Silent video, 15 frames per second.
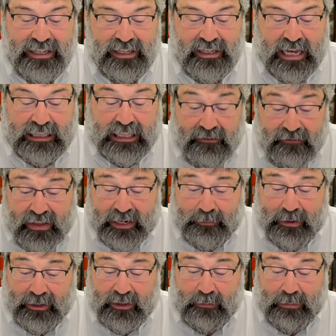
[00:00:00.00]
I love that
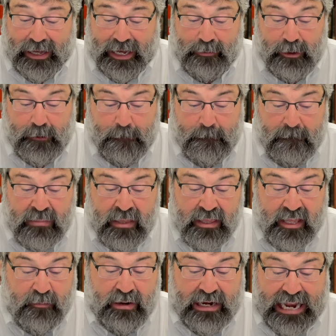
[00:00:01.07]
about the Bible.
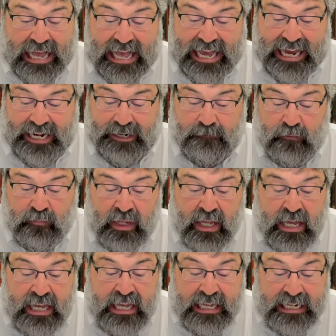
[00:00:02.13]
Number nine,
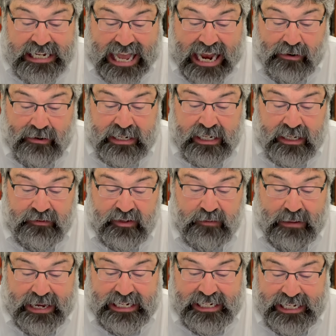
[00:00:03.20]
narratives
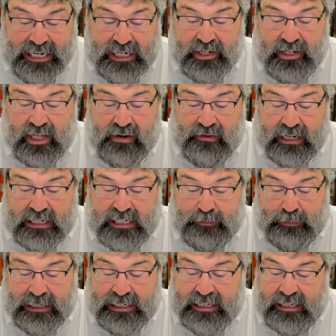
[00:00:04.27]
may teach there
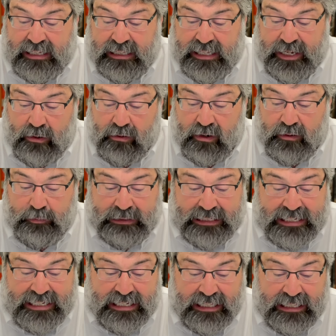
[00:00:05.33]
explicitly or
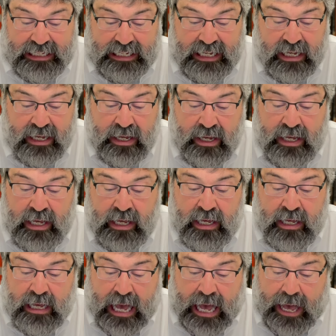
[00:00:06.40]
implicitly,
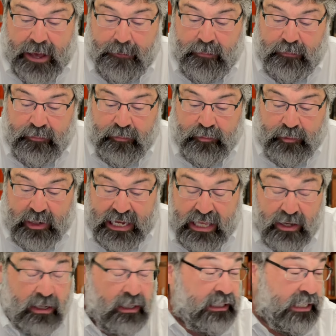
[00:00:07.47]
um, either
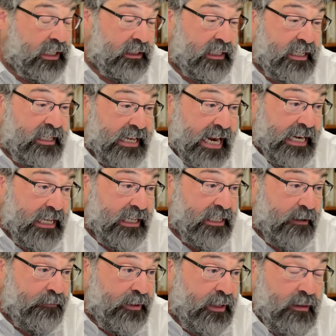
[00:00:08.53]
clearly stating
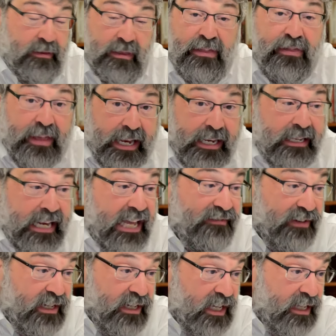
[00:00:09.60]
something, the thing
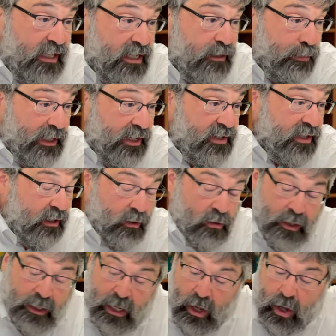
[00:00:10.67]
David did displeased the
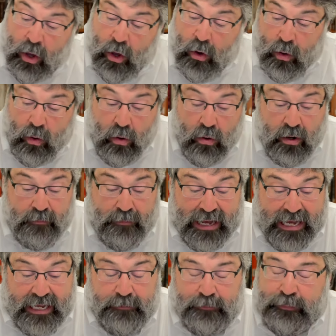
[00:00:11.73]
Lord, or by
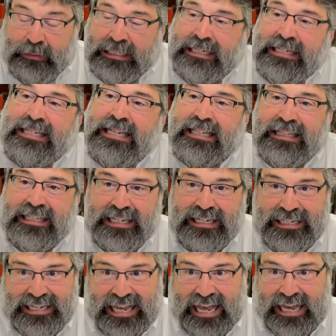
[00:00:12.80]
implicitly
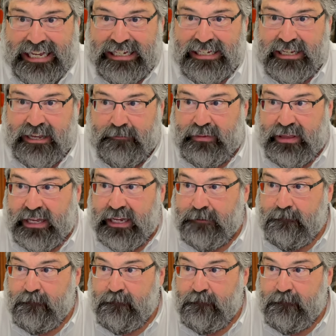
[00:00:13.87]
saying something.